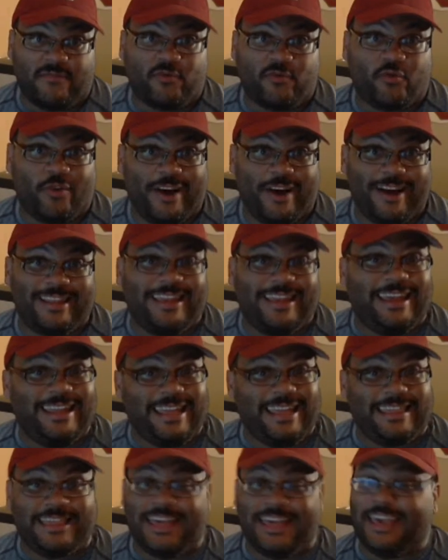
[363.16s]
tried
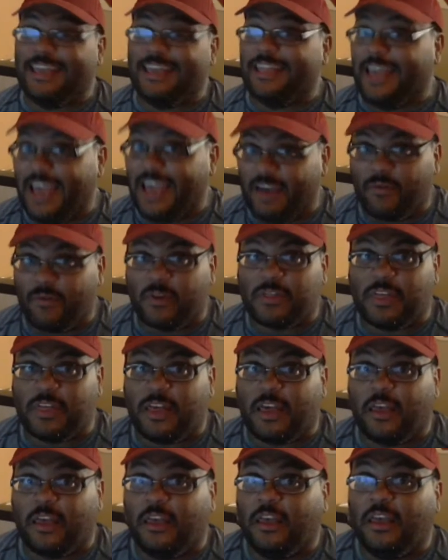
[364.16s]
anything and
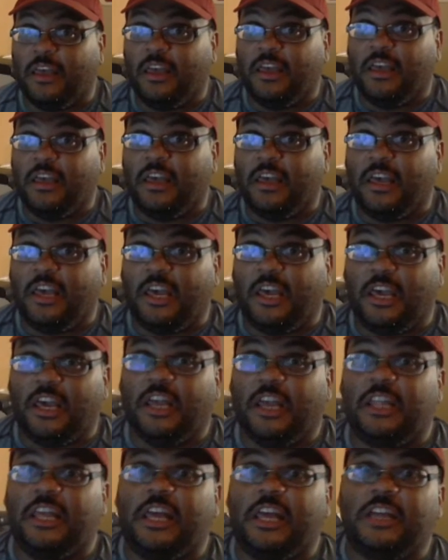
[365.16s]
everything,
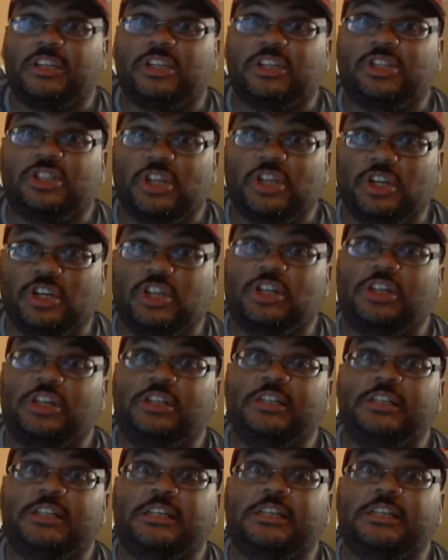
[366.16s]
and it still